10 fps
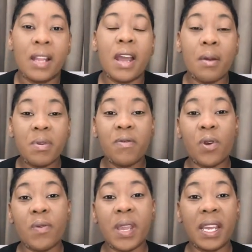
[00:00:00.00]
Now,
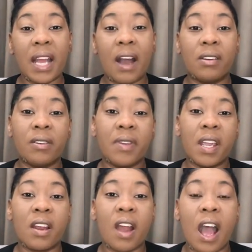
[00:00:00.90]
before we get out of
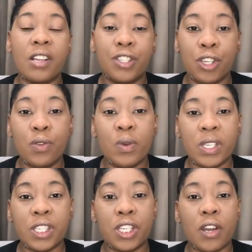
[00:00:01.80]
here, I do
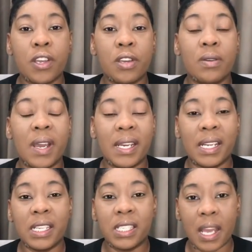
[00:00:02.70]
want to show you an
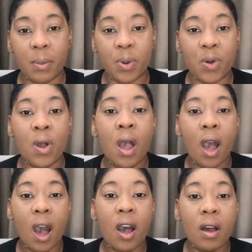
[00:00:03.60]
example
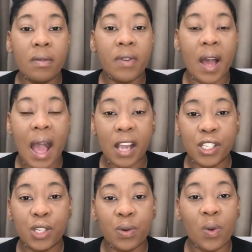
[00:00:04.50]
of an
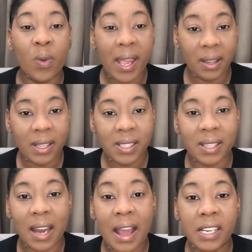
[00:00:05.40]
actual waitlist
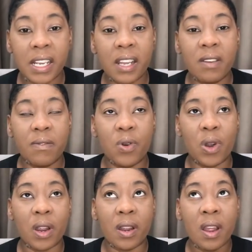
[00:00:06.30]
that I did
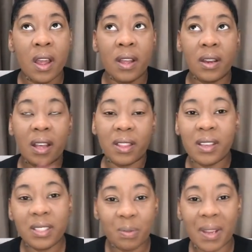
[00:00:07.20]
for not
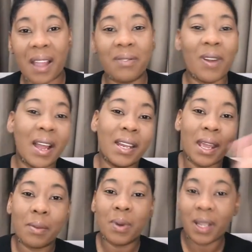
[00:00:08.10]
this Black
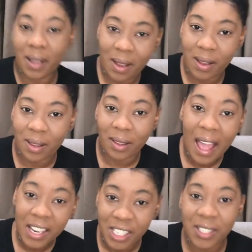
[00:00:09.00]
Friday, but
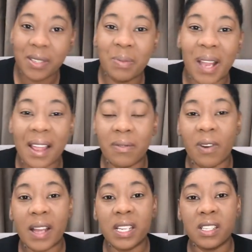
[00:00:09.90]
last year's Black
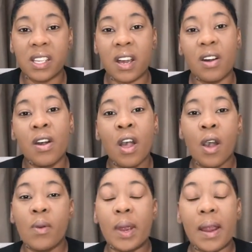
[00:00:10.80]
Friday sale
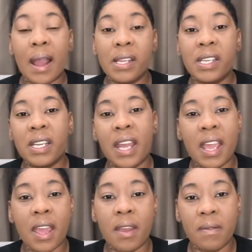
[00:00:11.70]
where I did
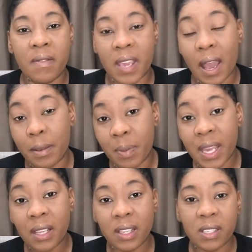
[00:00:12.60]
a VIP
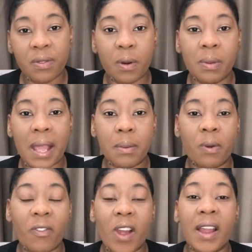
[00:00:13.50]
list for Black
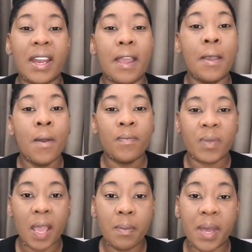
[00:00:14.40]
Friday.
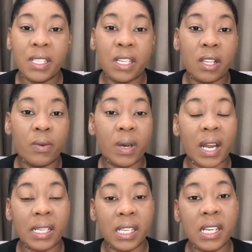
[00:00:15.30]
And basically, what
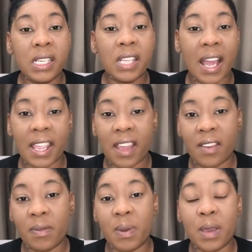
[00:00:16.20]
I did is I
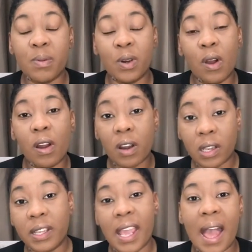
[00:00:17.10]
gave people
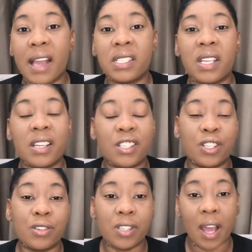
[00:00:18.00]
early access
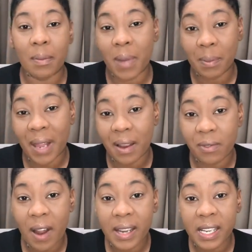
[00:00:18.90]
to shop my Black
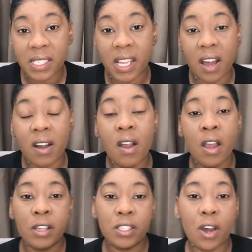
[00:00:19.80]
Friday sale.
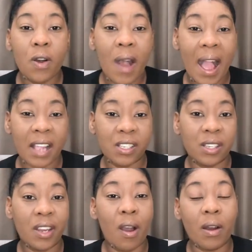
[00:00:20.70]
So I
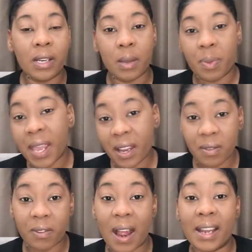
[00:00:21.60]
actually called it Pink
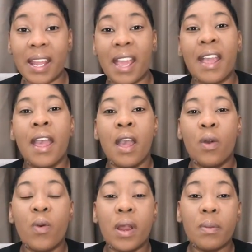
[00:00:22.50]
Friday,
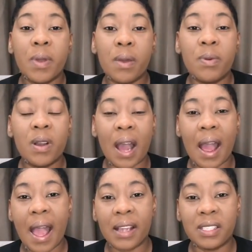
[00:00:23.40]
where people got
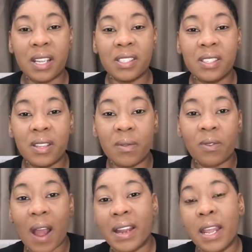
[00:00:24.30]
access the
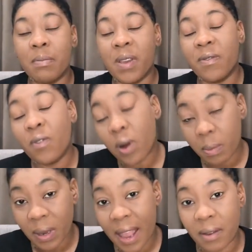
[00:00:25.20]
Friday before
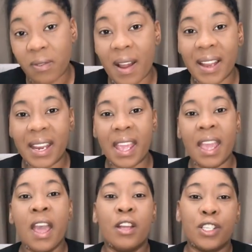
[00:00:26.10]
Black
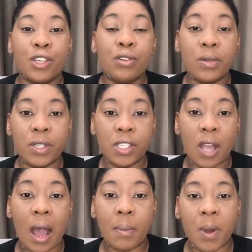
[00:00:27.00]
Friday to
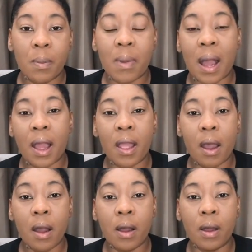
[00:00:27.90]
shop my
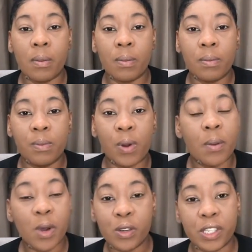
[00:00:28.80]
um,
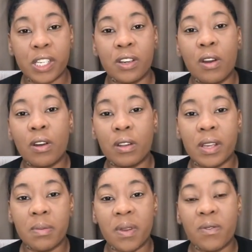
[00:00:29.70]
promotion
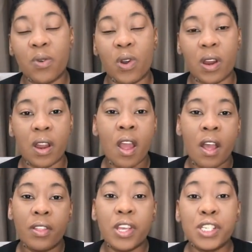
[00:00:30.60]
early before
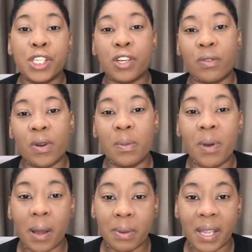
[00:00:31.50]
the general
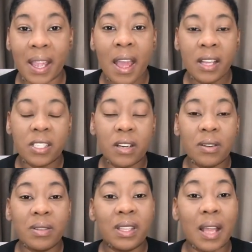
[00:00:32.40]
public.
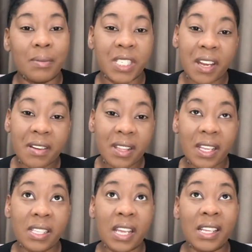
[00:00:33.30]
So I'm sharing
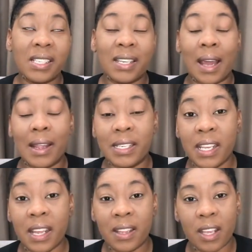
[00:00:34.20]
this as an
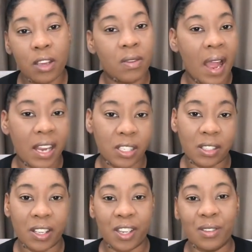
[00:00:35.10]
idea that you can
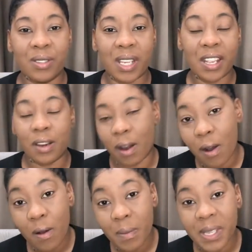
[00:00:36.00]
actually use in your
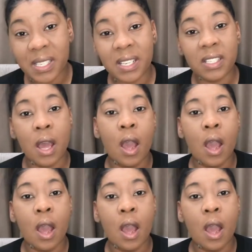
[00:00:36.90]
own business,